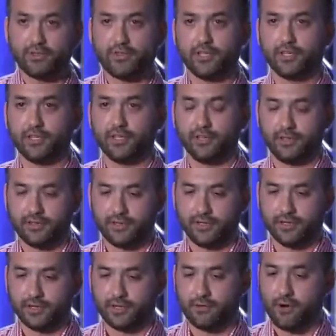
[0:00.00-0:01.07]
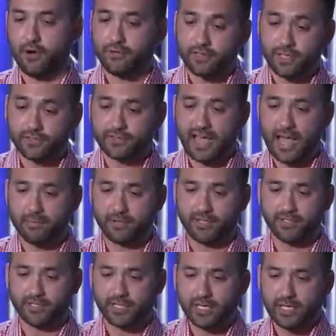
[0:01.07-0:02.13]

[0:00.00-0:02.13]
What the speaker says: the growth that's happened.